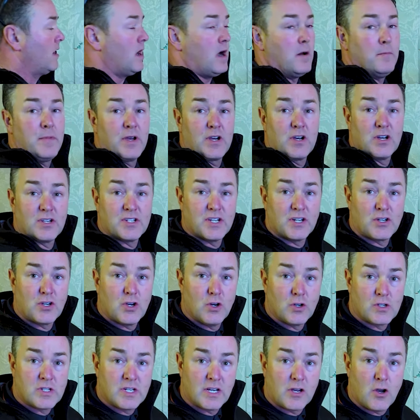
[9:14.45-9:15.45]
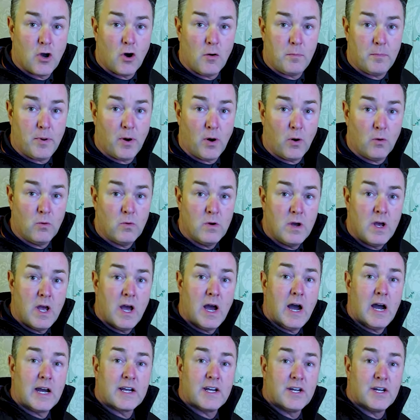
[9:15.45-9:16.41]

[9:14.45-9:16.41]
and because I cut a couple, I